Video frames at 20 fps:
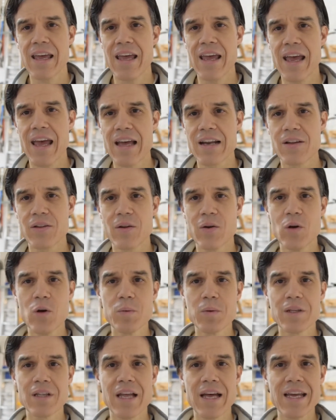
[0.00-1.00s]
And on the
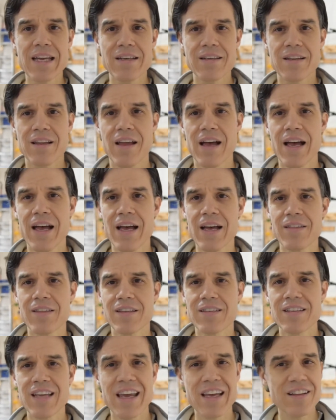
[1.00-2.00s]
Uber Light, the
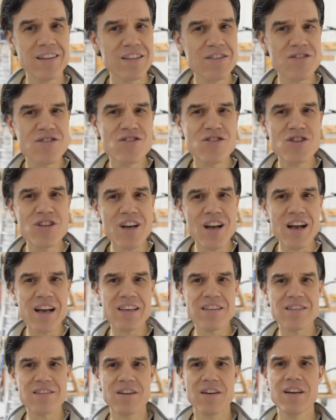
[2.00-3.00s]
tail is
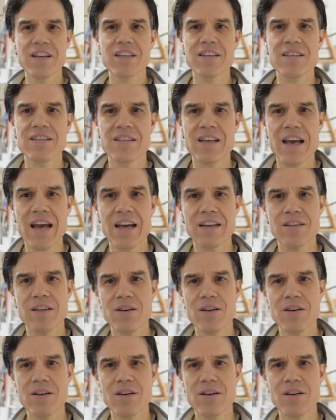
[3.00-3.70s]
just starting to sag.